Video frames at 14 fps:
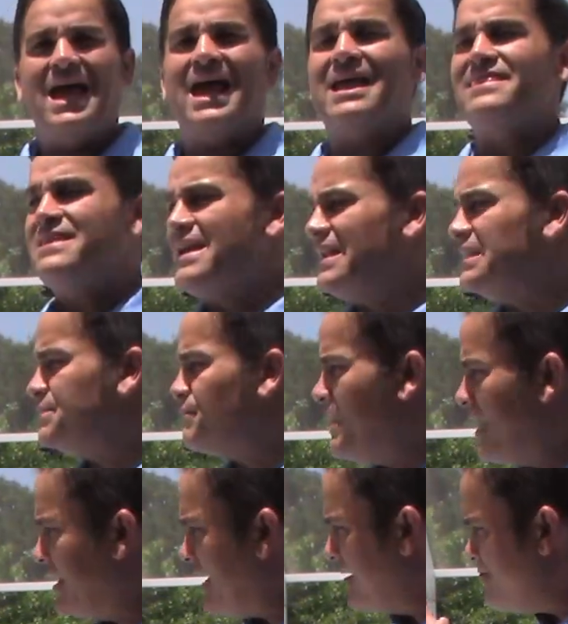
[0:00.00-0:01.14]
and then it's
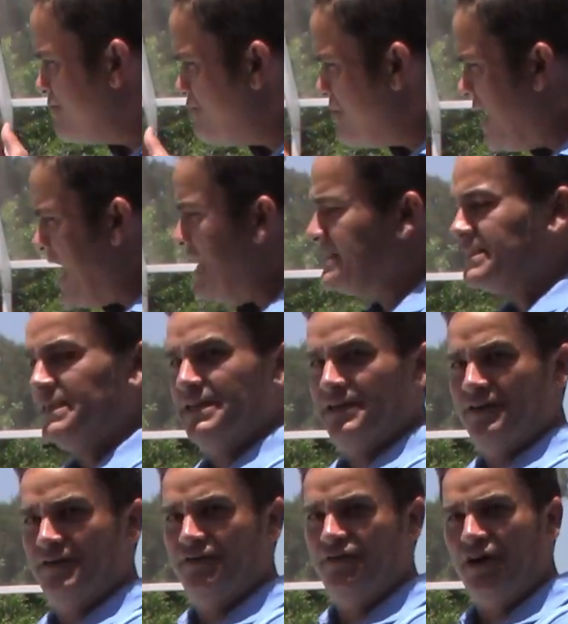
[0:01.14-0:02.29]
making
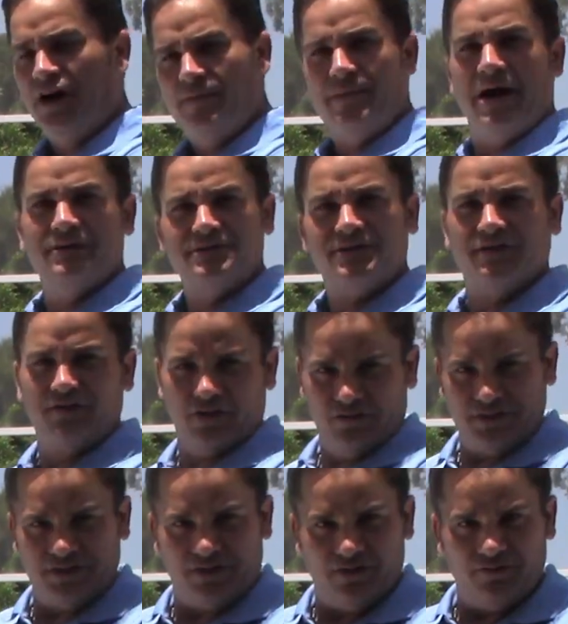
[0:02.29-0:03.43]
massive amounts of
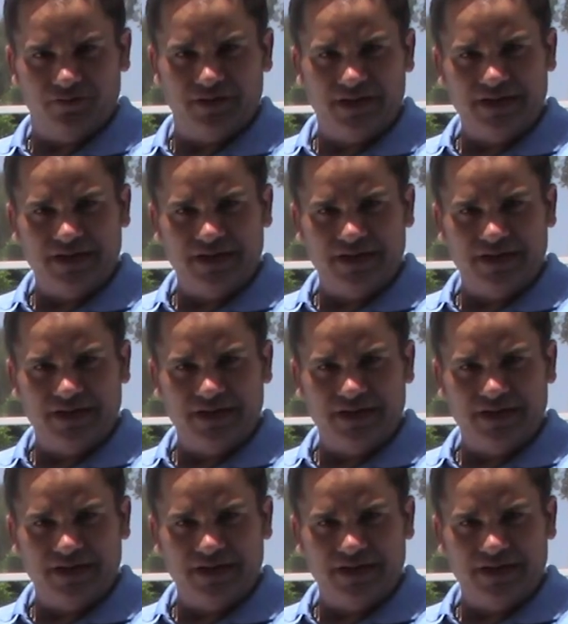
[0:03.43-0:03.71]
ozone.